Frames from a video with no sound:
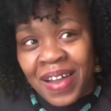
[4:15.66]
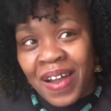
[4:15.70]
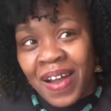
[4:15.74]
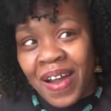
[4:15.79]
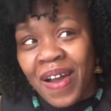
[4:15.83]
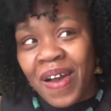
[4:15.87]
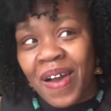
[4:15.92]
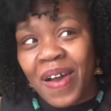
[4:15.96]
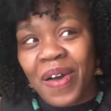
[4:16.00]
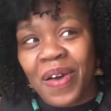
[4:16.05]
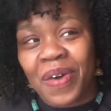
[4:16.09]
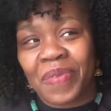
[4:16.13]

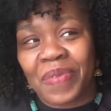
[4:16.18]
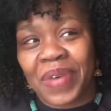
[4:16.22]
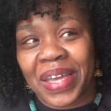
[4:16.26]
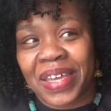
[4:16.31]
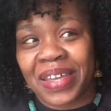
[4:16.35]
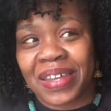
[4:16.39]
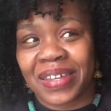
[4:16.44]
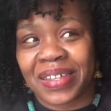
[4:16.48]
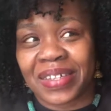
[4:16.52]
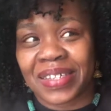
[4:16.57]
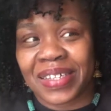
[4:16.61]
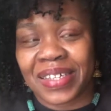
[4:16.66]
oh my
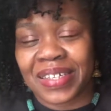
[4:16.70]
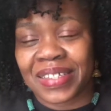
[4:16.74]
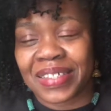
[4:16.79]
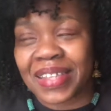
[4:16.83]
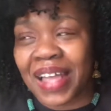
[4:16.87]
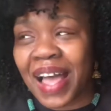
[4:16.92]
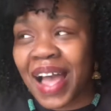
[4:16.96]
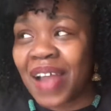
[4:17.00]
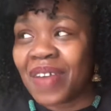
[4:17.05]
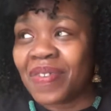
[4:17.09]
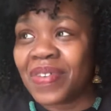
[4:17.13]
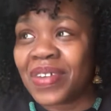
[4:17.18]
goodness,
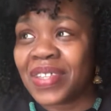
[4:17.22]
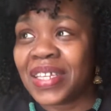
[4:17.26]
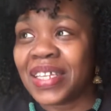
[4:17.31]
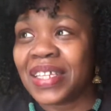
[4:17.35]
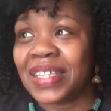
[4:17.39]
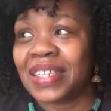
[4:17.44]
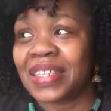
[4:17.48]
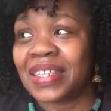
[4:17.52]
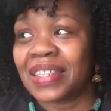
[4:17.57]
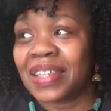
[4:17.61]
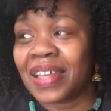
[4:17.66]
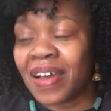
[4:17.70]
I really
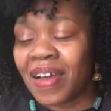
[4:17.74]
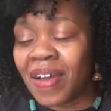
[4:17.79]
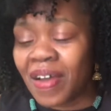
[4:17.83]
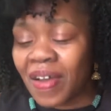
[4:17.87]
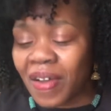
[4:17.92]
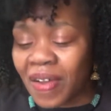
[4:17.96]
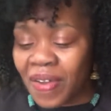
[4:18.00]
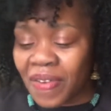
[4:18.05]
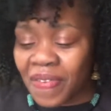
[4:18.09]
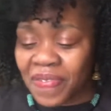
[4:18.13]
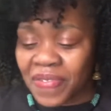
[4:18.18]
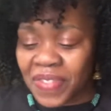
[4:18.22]

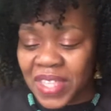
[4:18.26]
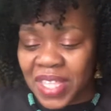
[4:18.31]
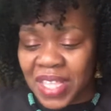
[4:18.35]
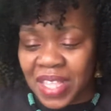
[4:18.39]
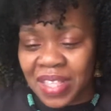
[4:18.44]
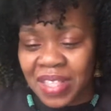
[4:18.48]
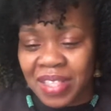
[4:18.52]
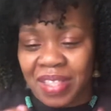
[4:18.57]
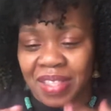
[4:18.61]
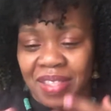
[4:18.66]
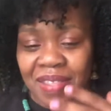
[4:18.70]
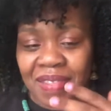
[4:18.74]
love
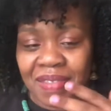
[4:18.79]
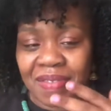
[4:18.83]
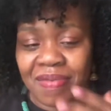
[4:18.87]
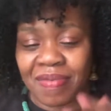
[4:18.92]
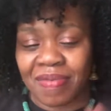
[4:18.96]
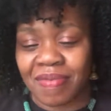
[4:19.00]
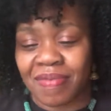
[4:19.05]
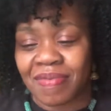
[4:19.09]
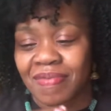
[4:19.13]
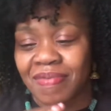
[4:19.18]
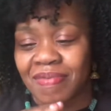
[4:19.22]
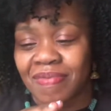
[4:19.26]
this
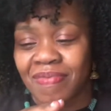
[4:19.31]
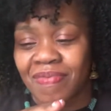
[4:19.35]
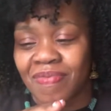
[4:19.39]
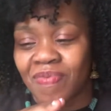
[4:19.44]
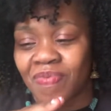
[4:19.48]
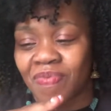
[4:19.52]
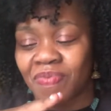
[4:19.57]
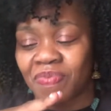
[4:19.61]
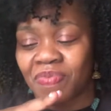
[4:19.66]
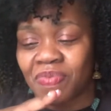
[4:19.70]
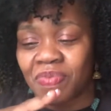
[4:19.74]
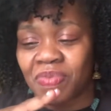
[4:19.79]

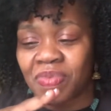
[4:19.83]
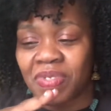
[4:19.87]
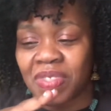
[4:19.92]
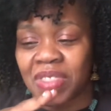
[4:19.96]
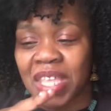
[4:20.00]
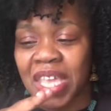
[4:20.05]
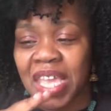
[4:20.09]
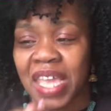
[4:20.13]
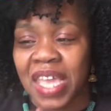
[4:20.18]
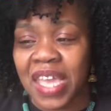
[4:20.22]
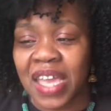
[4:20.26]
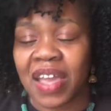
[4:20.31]

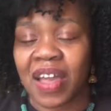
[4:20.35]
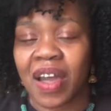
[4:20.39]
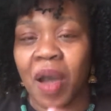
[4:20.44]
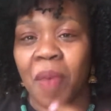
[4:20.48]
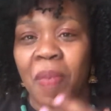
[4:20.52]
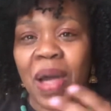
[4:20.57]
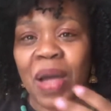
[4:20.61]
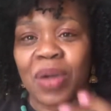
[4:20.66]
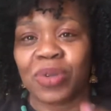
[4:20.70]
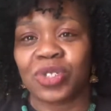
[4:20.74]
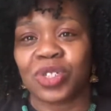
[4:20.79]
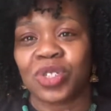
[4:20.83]
thing
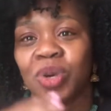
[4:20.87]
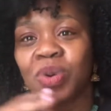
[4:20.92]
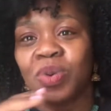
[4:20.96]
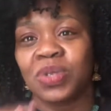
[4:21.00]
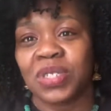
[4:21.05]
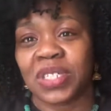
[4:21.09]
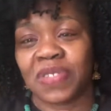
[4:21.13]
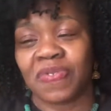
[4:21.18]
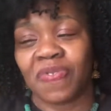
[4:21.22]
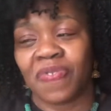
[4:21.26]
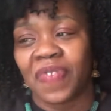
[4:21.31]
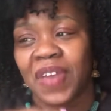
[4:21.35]
about
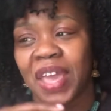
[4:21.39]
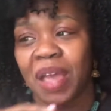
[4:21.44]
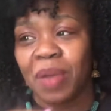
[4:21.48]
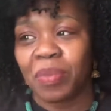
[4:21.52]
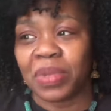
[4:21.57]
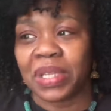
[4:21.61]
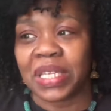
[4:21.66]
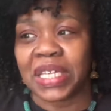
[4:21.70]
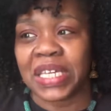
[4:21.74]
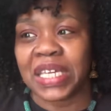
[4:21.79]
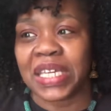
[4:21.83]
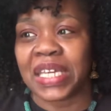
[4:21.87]
chosen
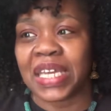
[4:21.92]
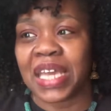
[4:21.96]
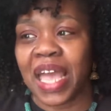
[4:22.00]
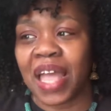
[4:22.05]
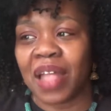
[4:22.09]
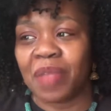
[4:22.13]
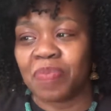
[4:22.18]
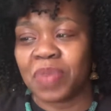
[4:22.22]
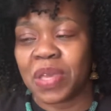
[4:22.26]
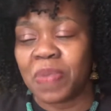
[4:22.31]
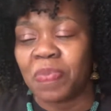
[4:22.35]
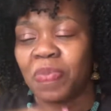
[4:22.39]
family
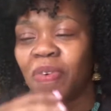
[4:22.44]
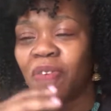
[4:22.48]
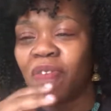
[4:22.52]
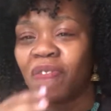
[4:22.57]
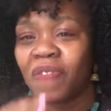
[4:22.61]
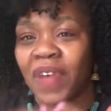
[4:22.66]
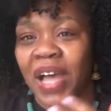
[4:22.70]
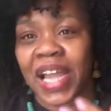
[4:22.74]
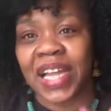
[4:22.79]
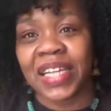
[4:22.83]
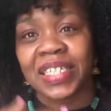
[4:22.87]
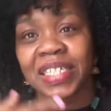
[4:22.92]
and people
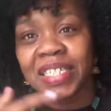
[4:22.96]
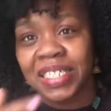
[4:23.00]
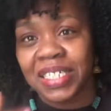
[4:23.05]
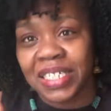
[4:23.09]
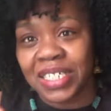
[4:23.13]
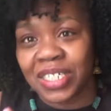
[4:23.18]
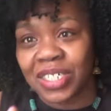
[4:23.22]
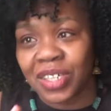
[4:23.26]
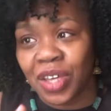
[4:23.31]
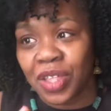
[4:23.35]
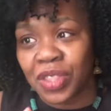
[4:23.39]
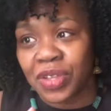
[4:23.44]
finding
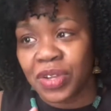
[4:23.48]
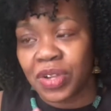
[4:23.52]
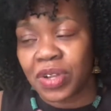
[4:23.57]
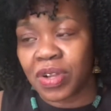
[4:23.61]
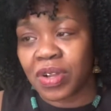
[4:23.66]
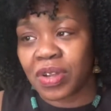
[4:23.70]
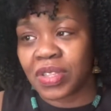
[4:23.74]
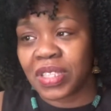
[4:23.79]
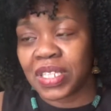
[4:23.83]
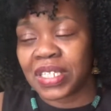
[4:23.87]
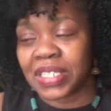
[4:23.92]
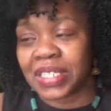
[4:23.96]
each
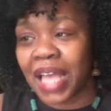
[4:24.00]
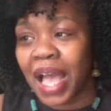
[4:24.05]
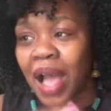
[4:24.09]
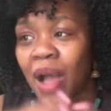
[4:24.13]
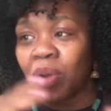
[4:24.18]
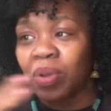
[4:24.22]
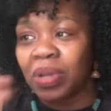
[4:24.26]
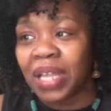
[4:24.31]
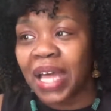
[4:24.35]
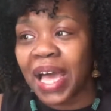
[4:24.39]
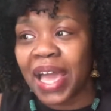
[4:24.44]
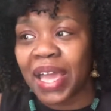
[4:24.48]
other, these
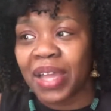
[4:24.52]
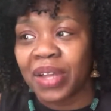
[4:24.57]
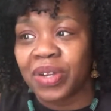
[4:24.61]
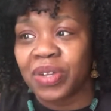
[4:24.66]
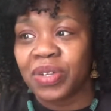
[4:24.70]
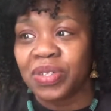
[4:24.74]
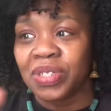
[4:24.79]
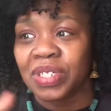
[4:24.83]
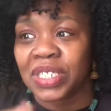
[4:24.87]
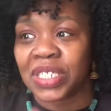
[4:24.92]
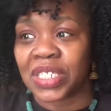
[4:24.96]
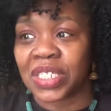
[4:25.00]

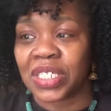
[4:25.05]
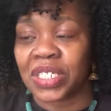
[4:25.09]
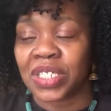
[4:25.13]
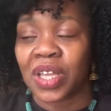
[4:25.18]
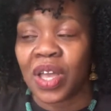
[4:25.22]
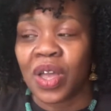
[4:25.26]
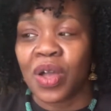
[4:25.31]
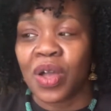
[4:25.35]
outliers, these